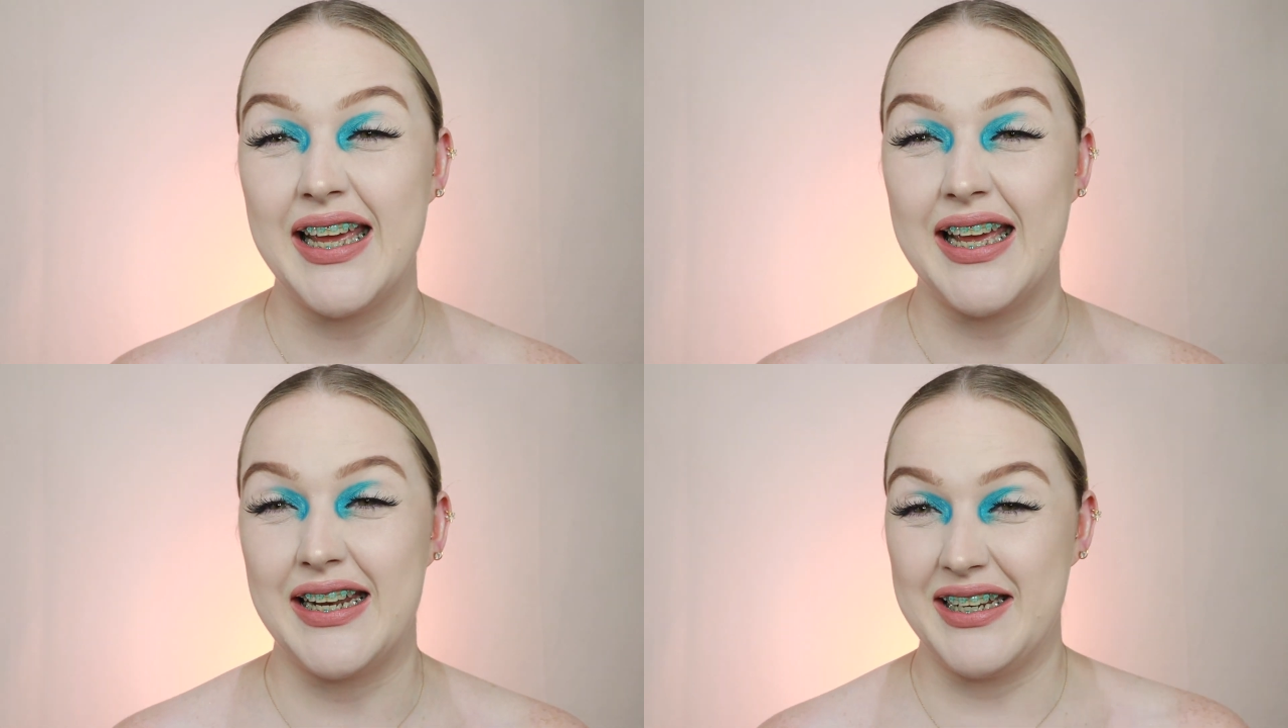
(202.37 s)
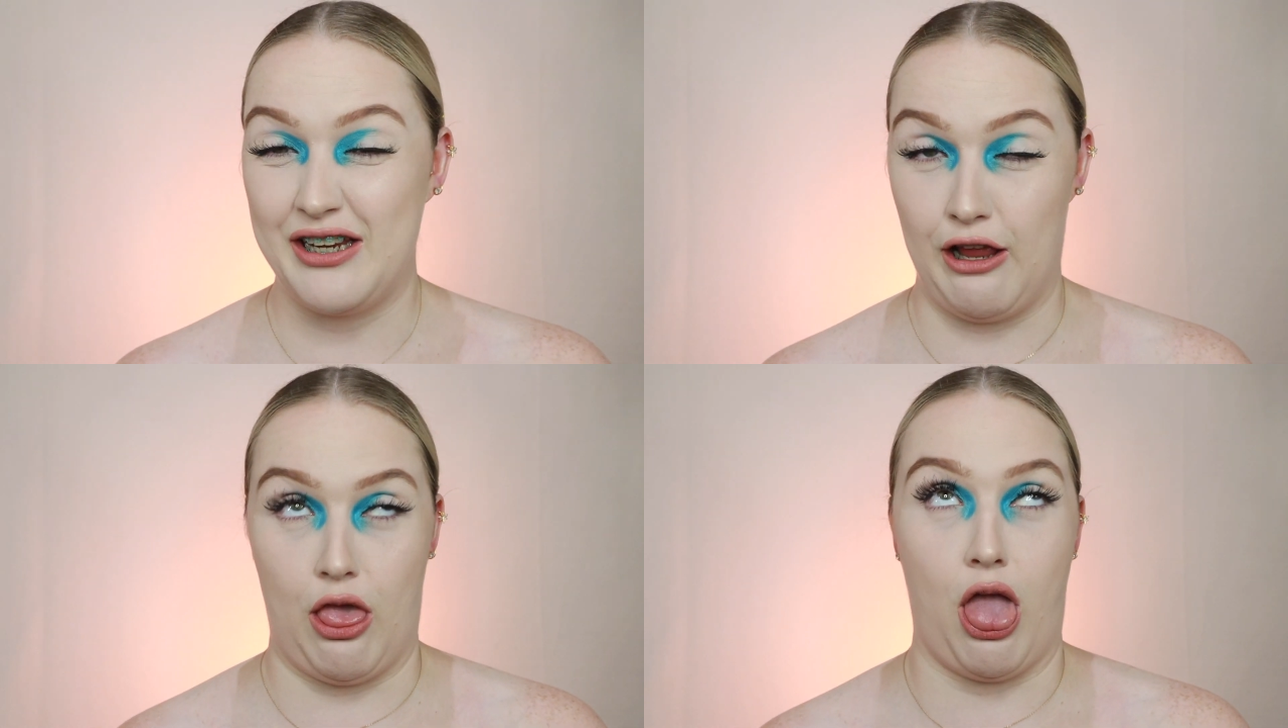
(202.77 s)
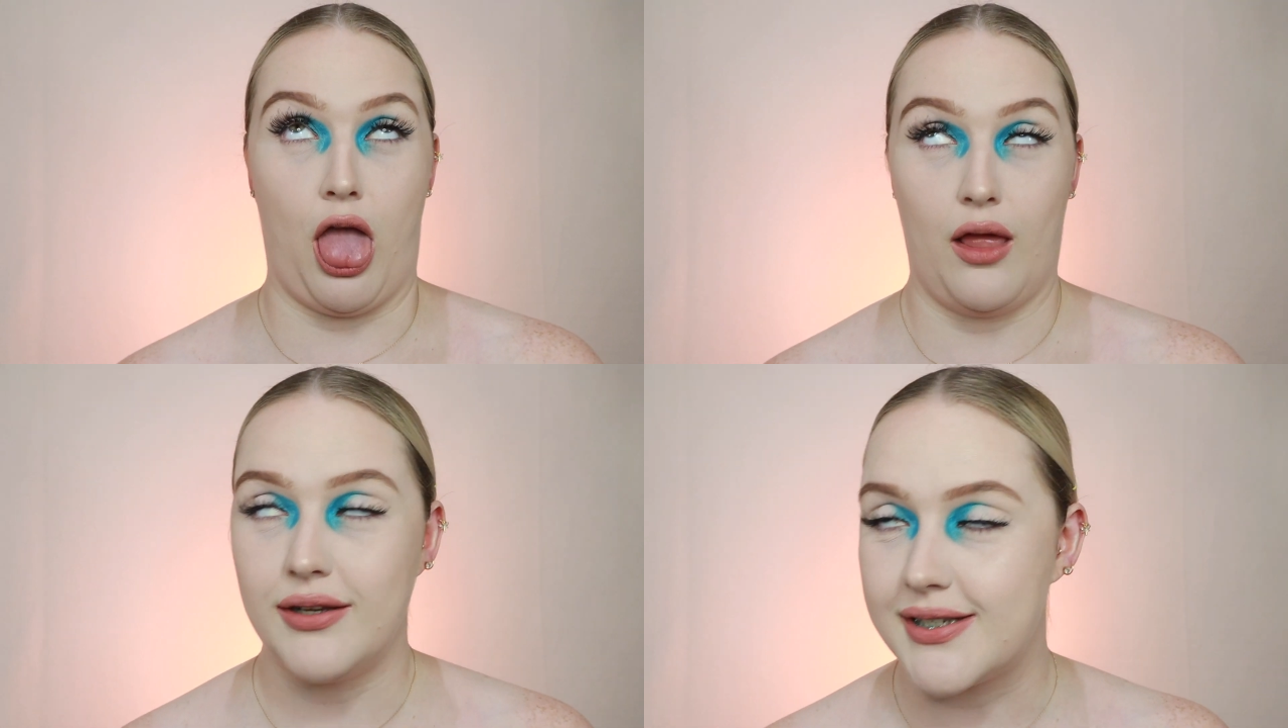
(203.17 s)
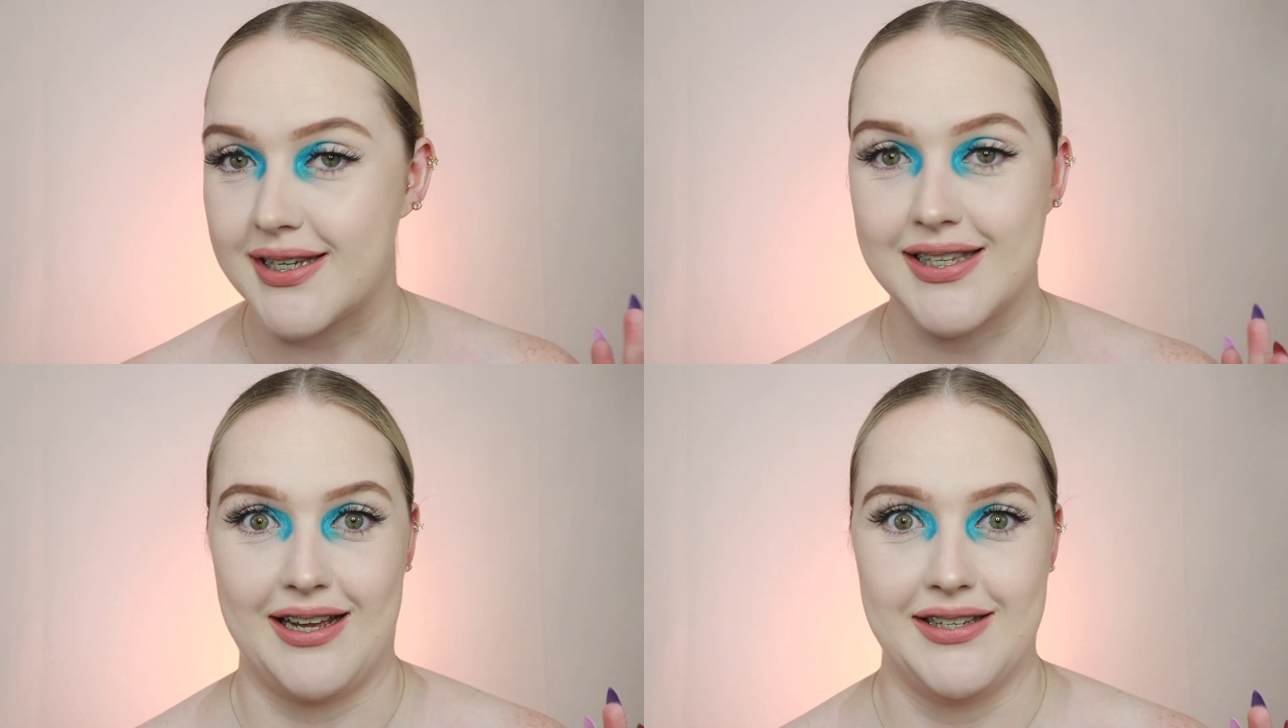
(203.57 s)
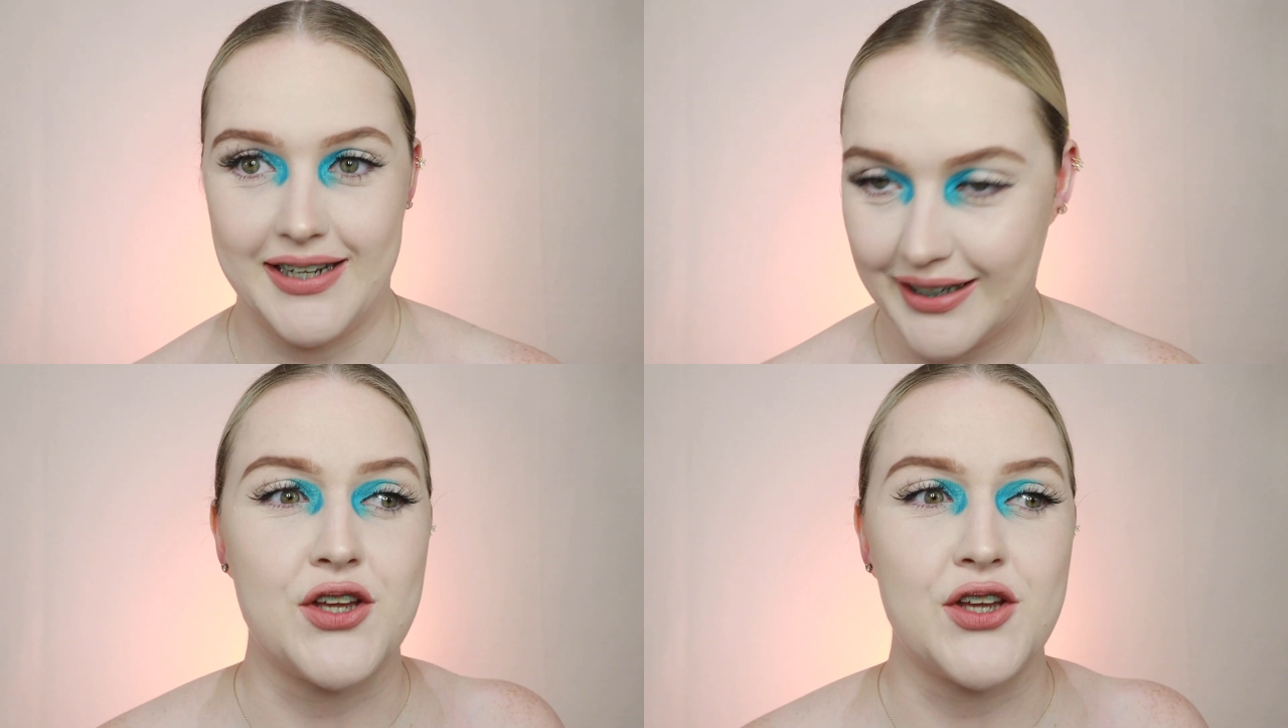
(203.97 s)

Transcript: and it's disgusting.